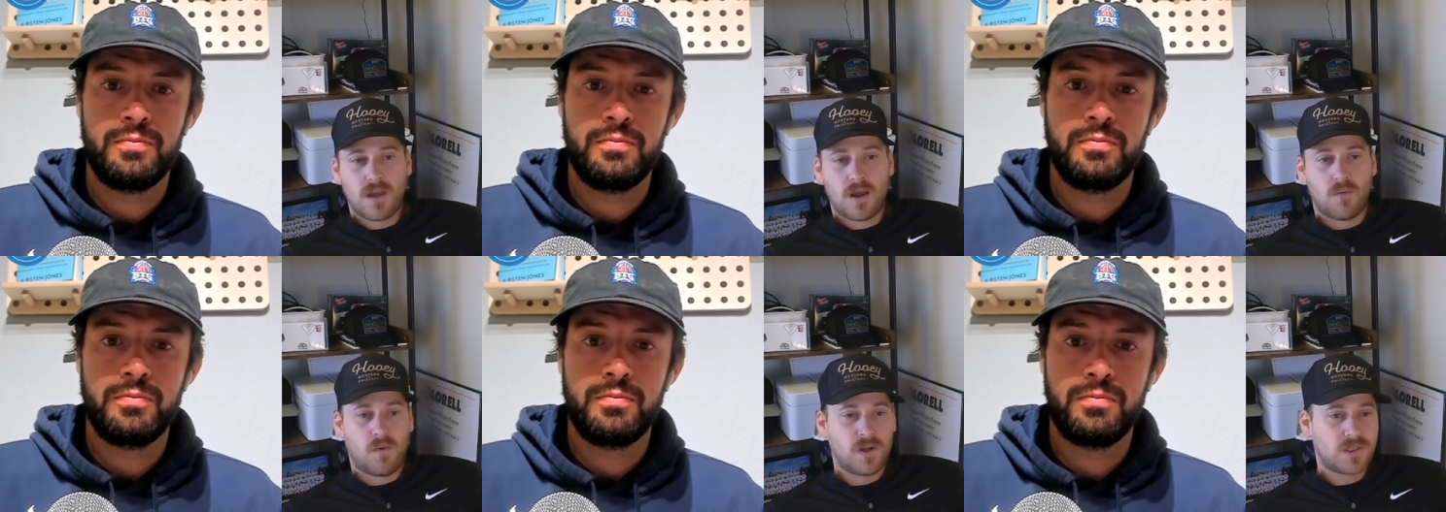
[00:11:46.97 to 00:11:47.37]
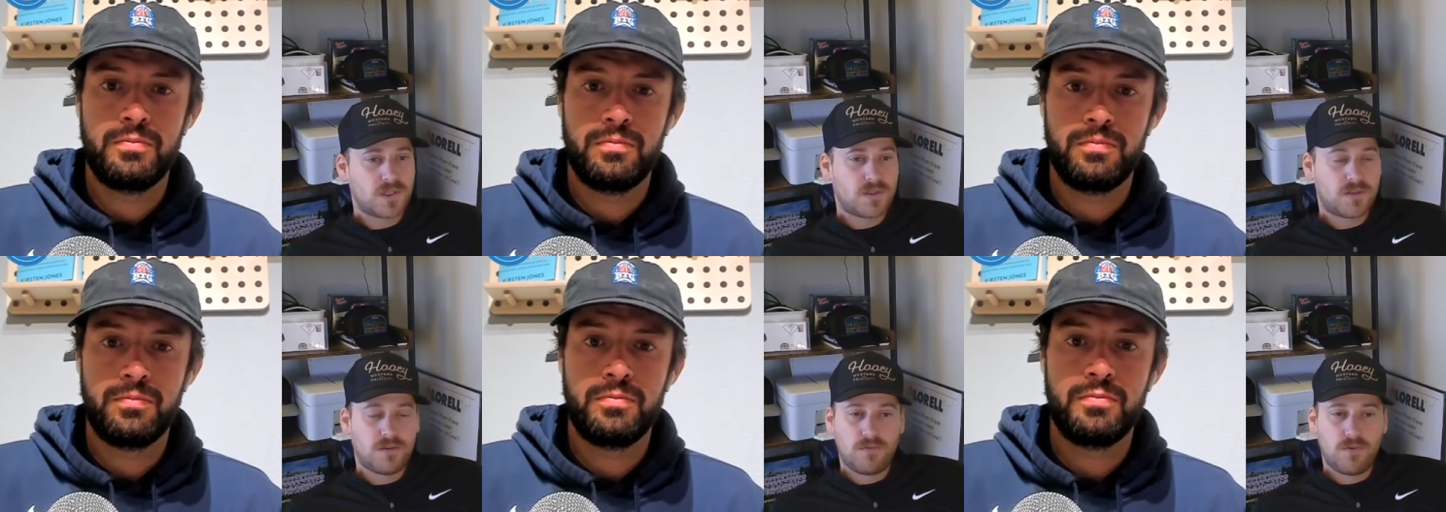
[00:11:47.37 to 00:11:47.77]
Speaker 1: And
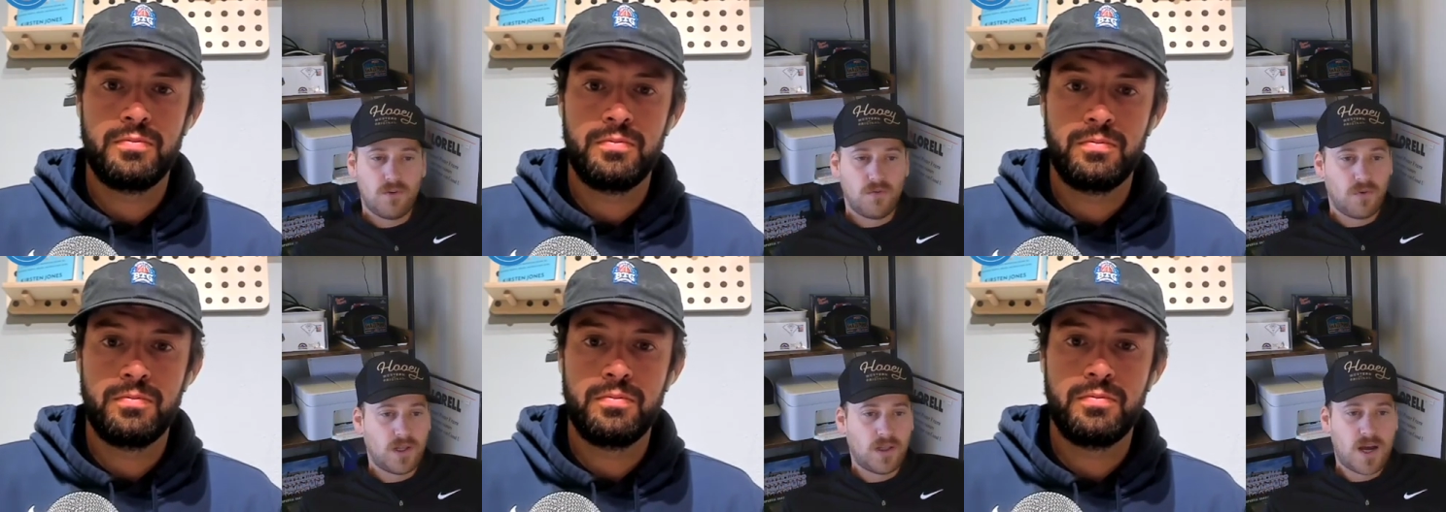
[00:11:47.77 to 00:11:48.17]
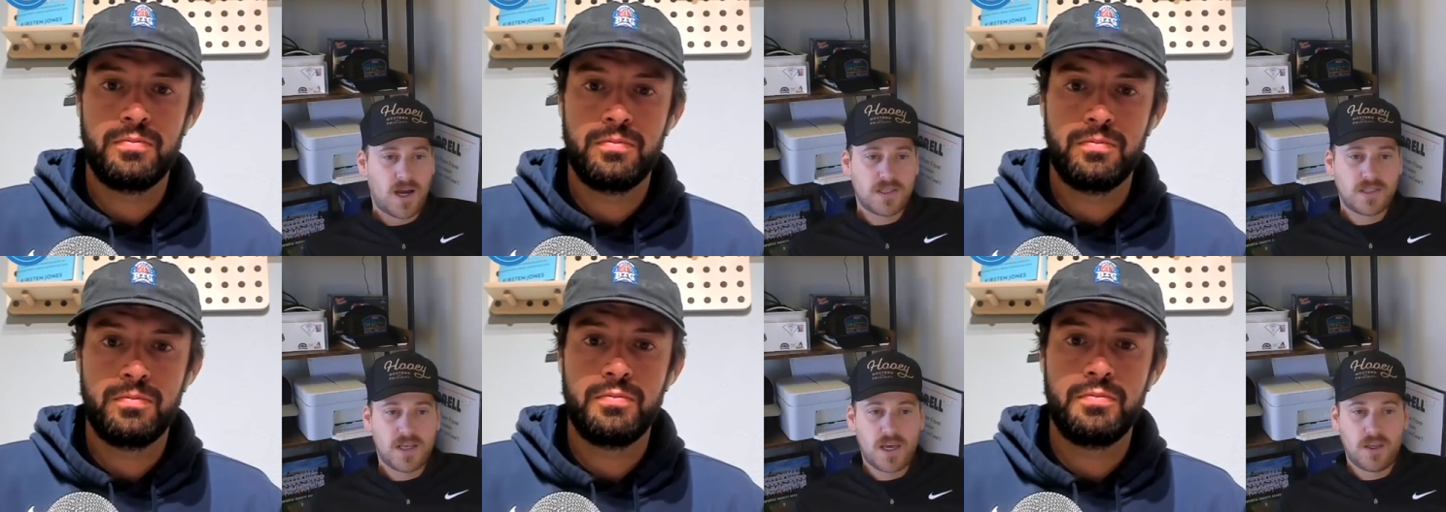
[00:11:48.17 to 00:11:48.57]
once you
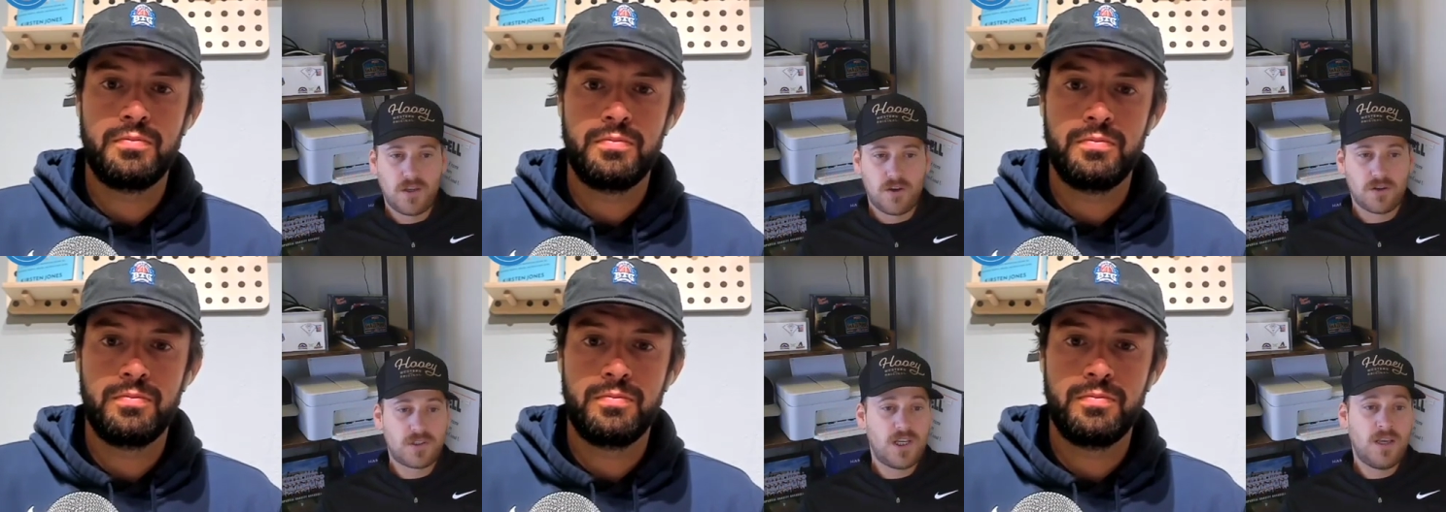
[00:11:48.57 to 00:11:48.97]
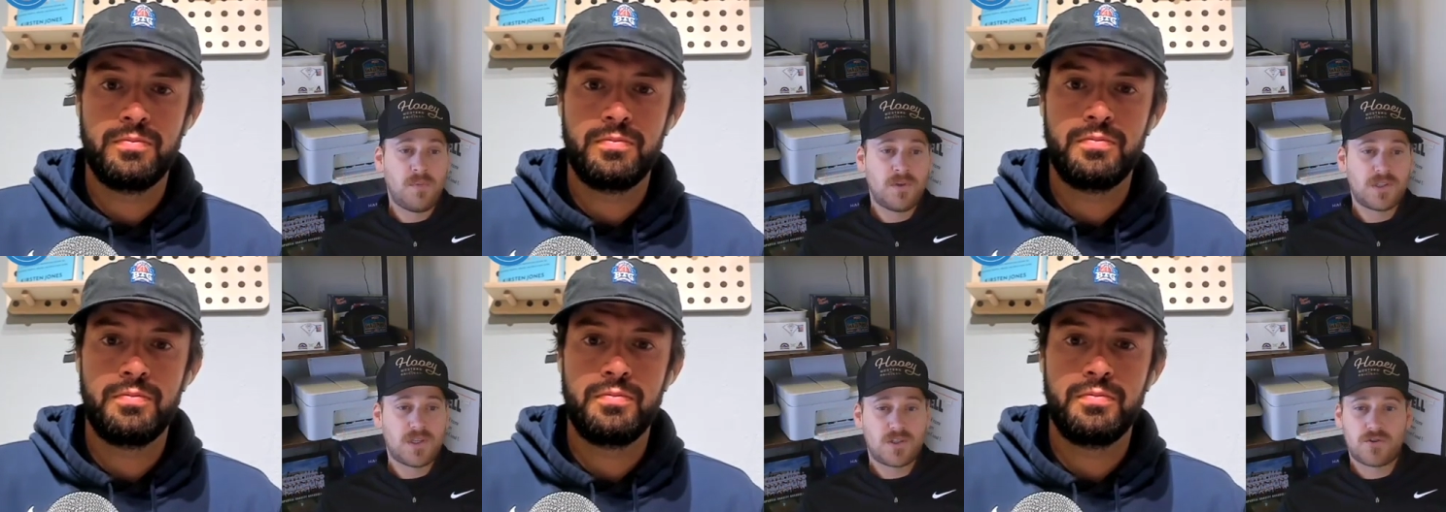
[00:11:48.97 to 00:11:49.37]
realize that your team
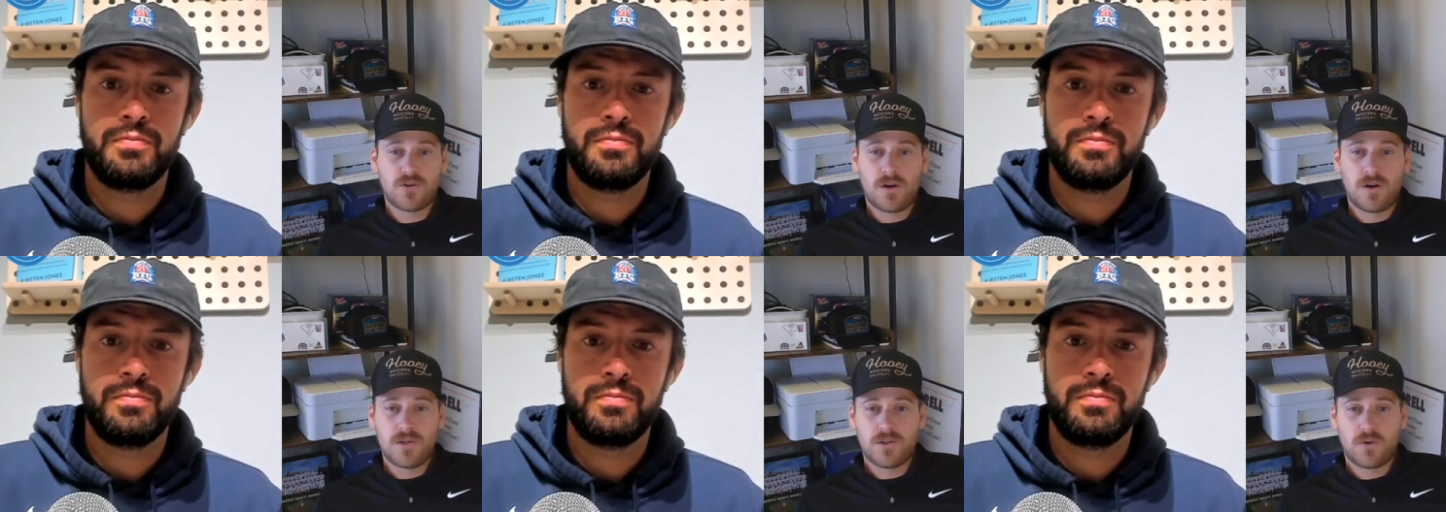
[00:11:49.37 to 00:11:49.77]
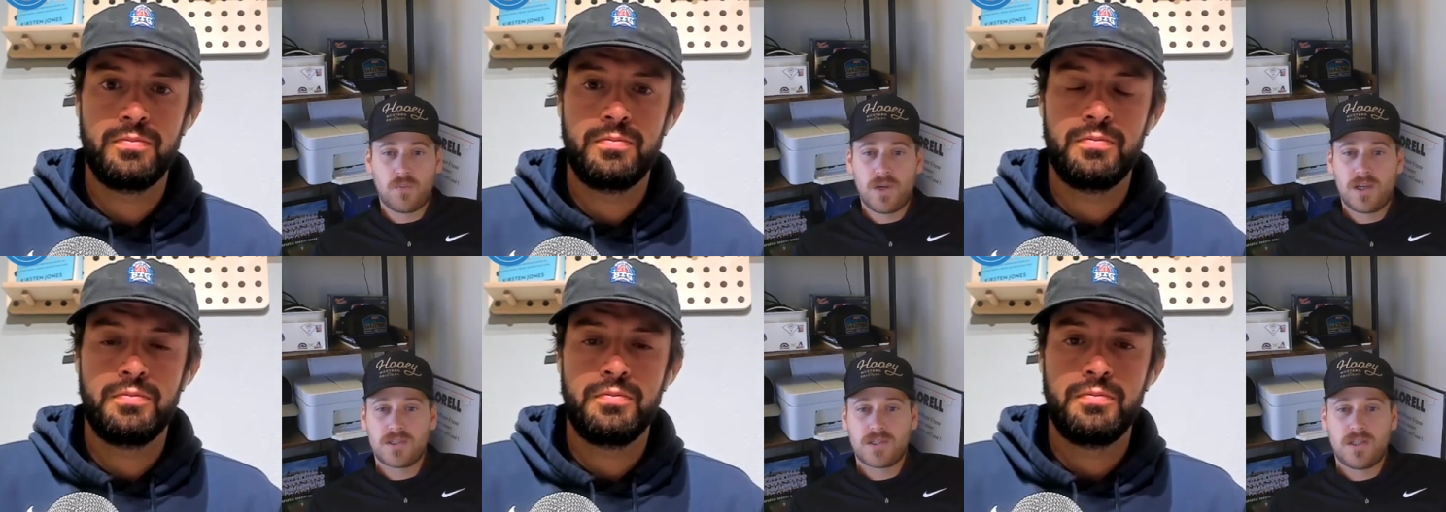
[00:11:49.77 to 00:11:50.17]
is as strong as your
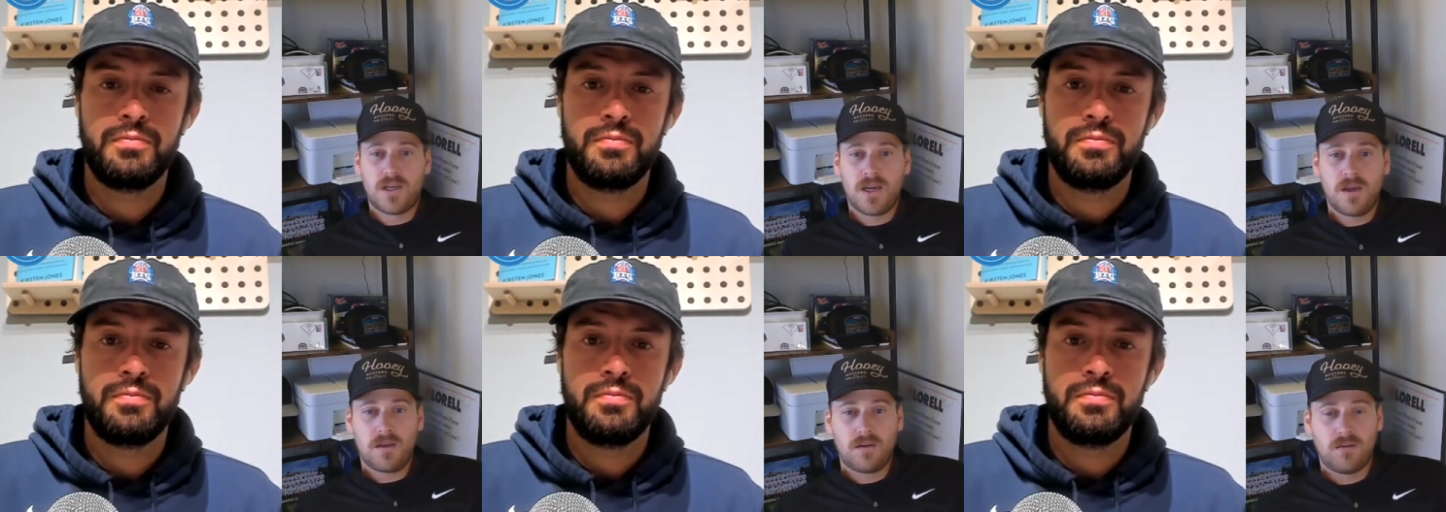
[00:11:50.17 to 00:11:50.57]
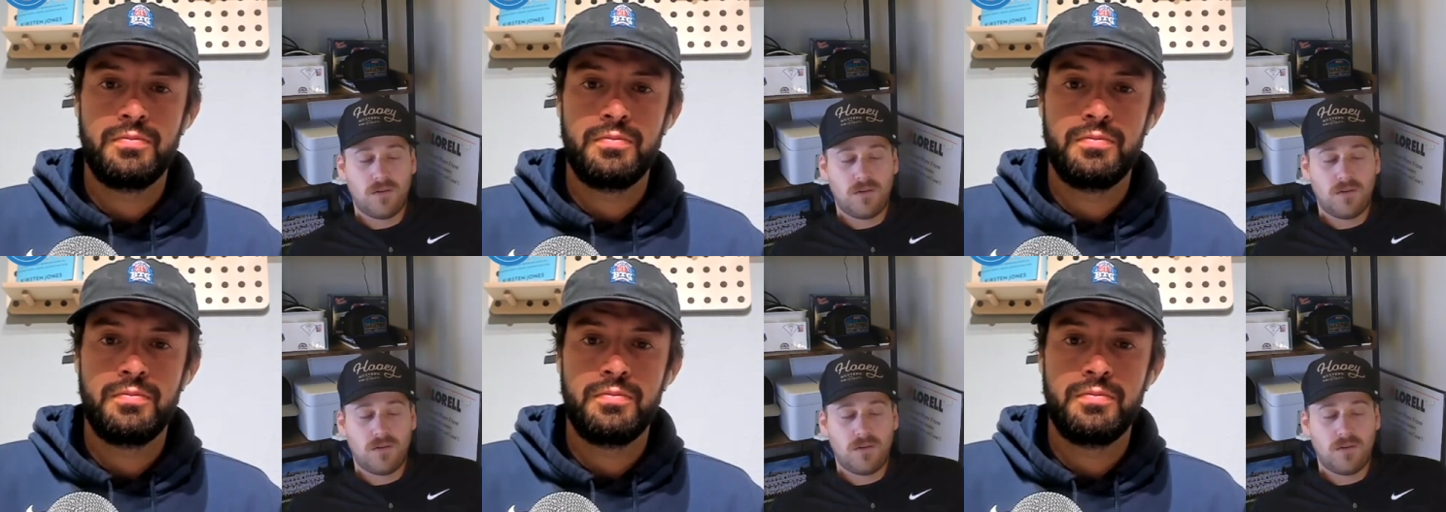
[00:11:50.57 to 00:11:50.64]
weakest link,